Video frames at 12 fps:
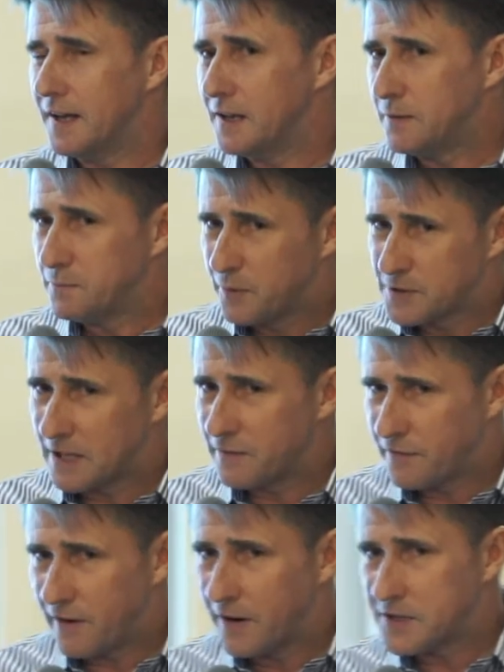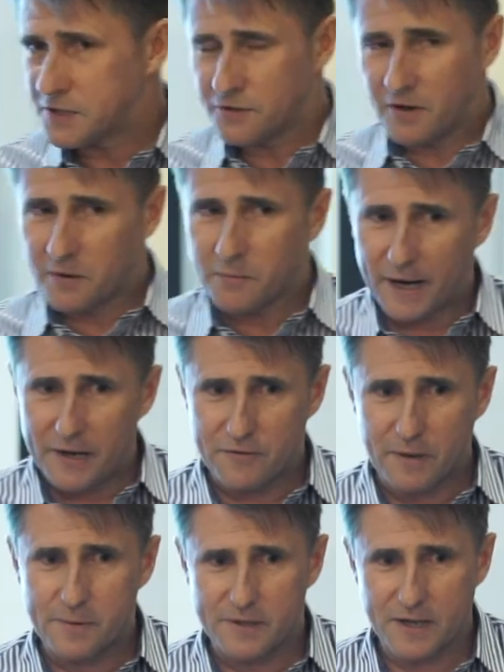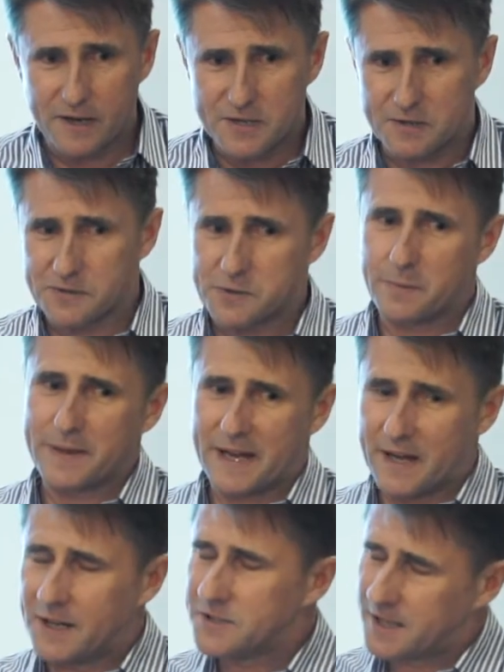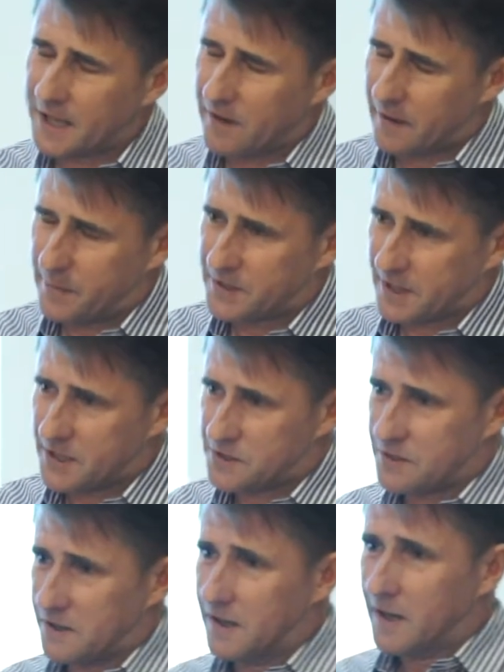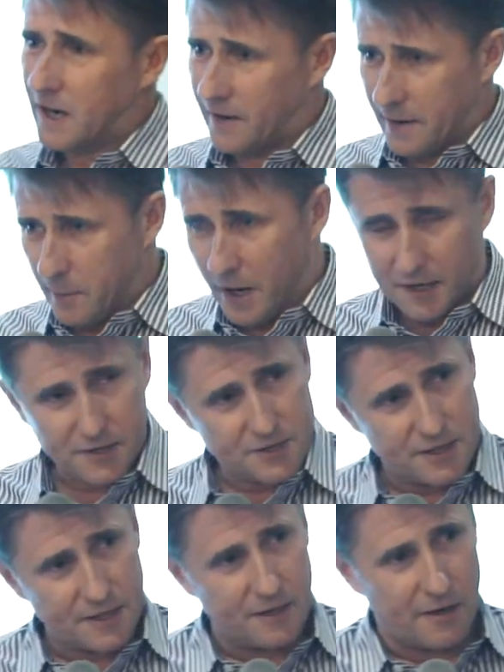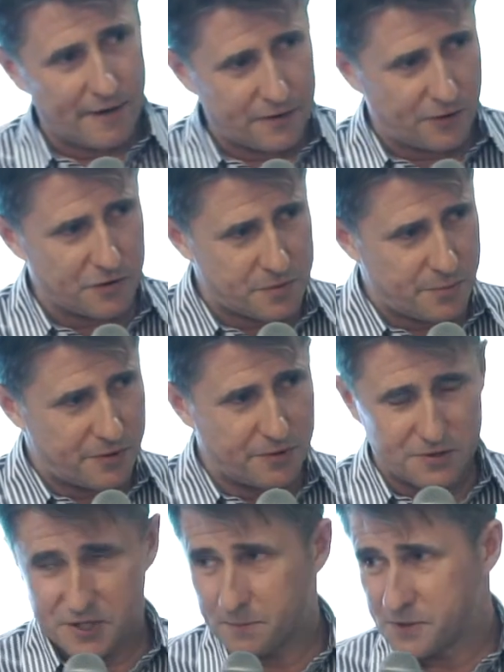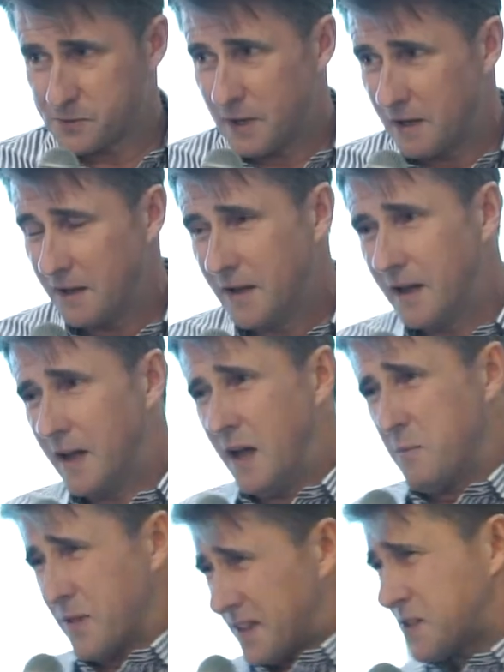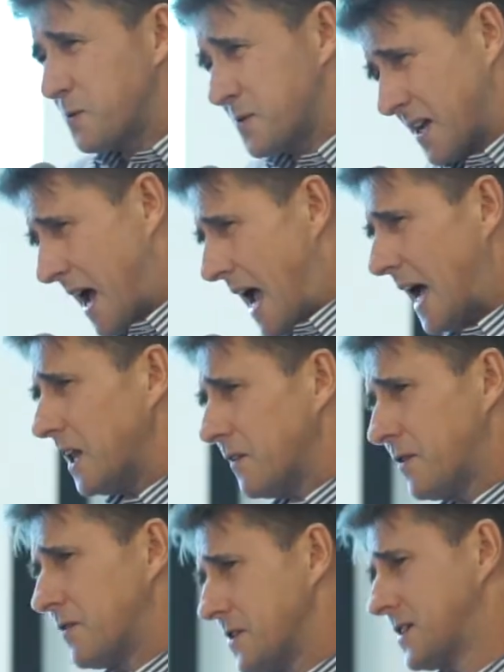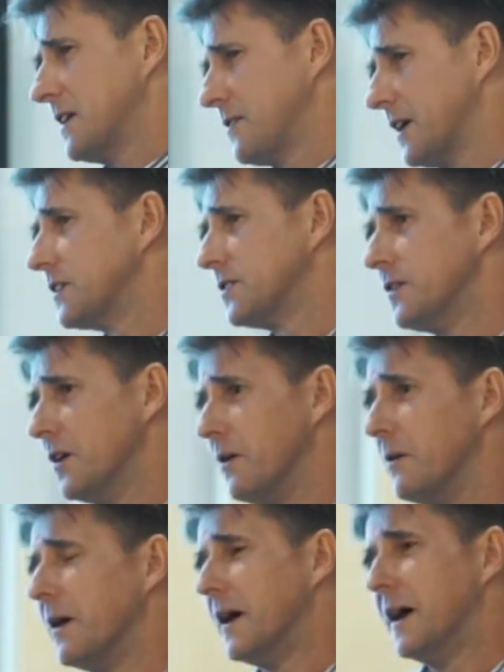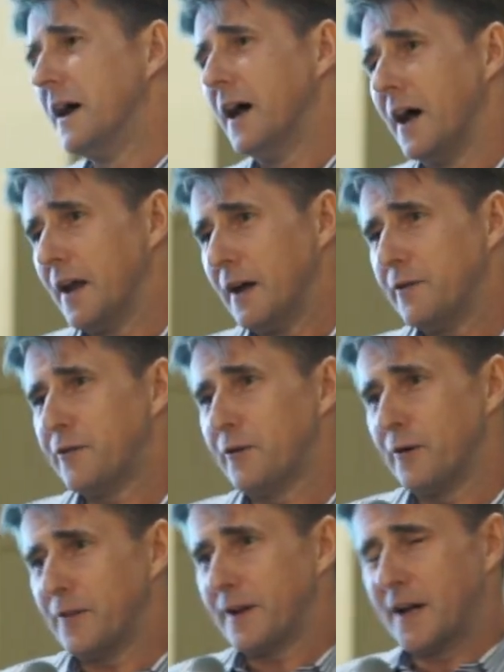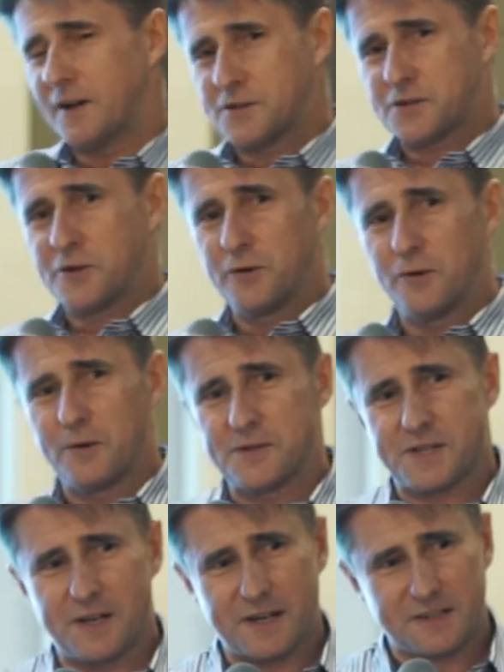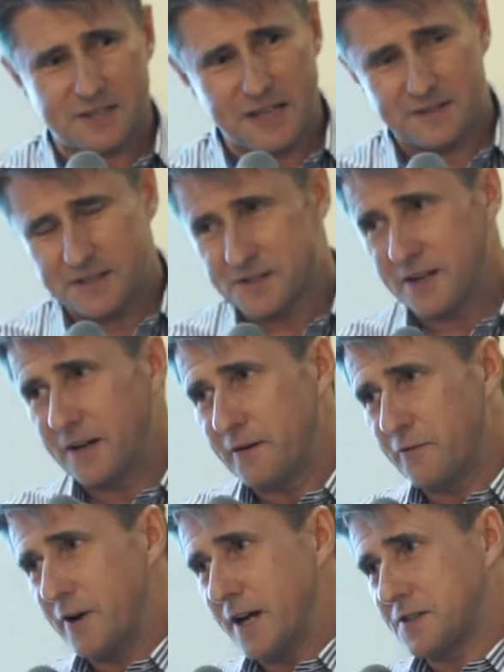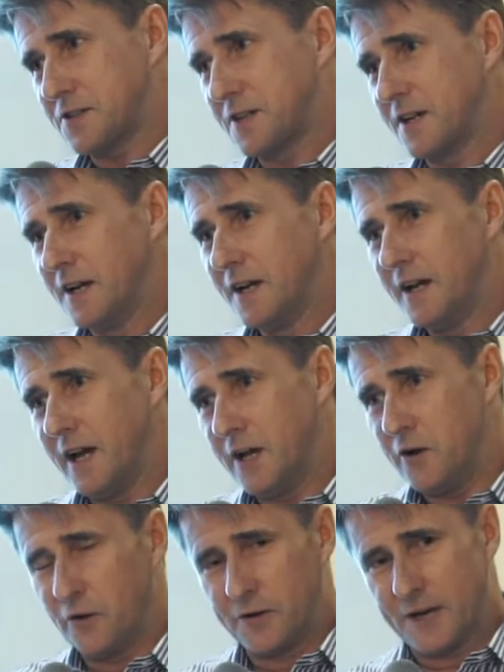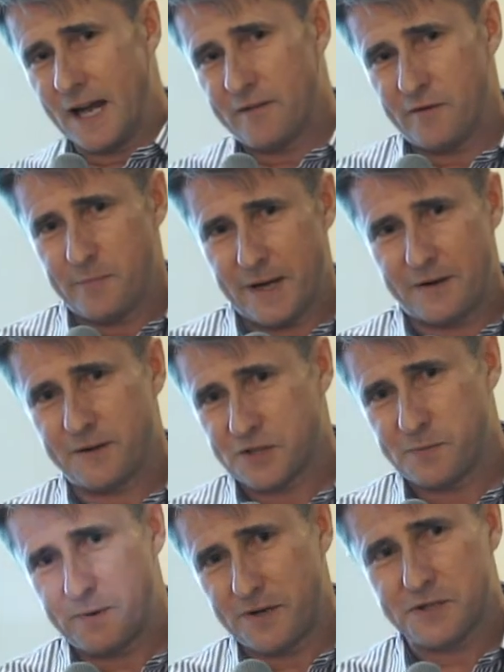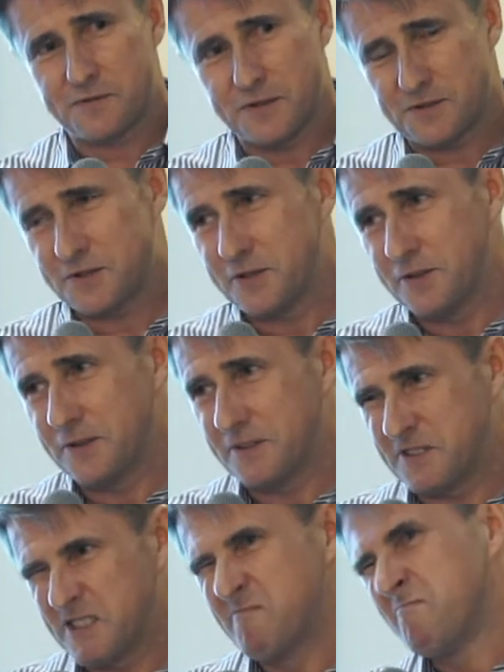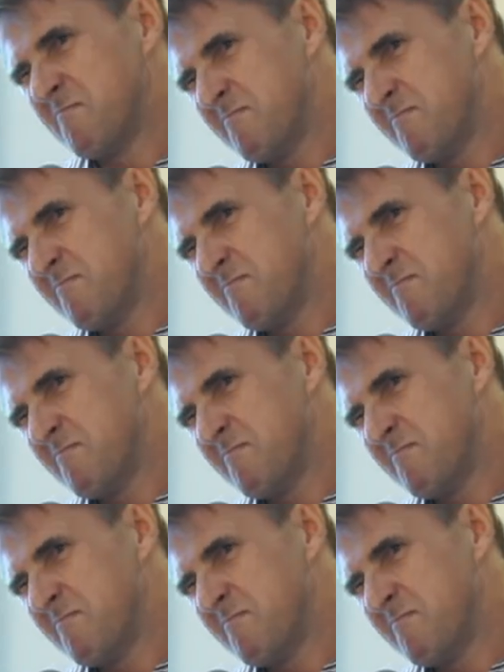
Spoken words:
it had very strong brand reputation. It was beginning to get a reputation around marketing and around entrepreneurship as well. But this was a hell of a risky thing to do. And I thought the kind of school that's going to take this kind of risk in order to have a better experience for its students,